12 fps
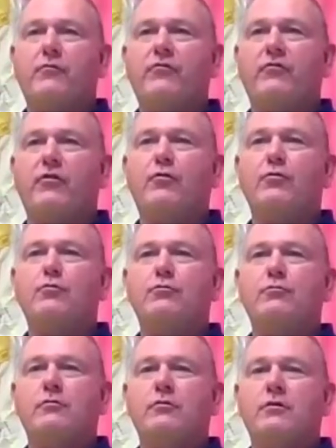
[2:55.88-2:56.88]
So,
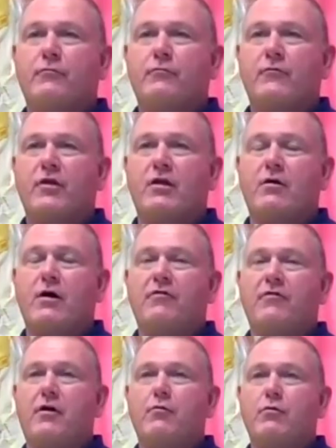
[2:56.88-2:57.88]
I
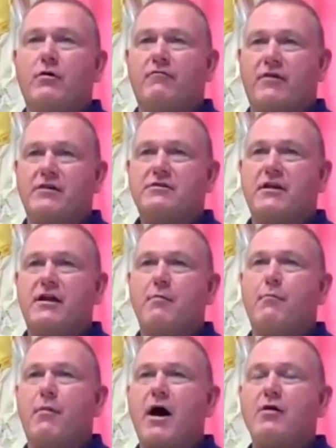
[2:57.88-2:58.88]
thought, well, eventually
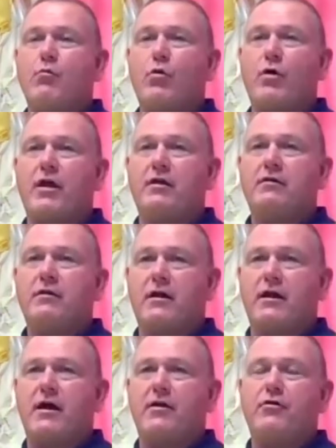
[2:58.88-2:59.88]
it might win.
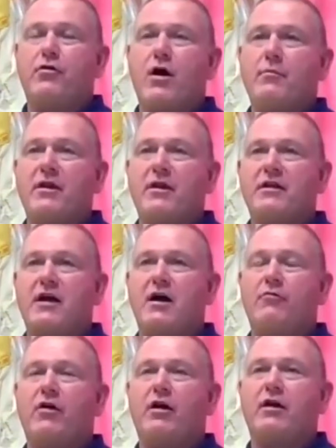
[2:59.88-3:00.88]
And I didn't know how many
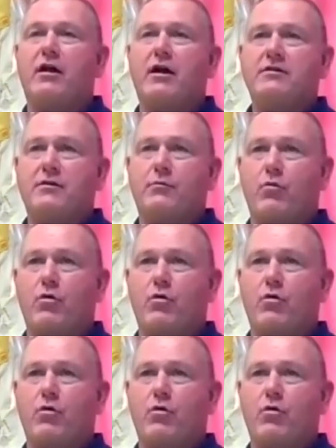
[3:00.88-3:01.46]
times I could actually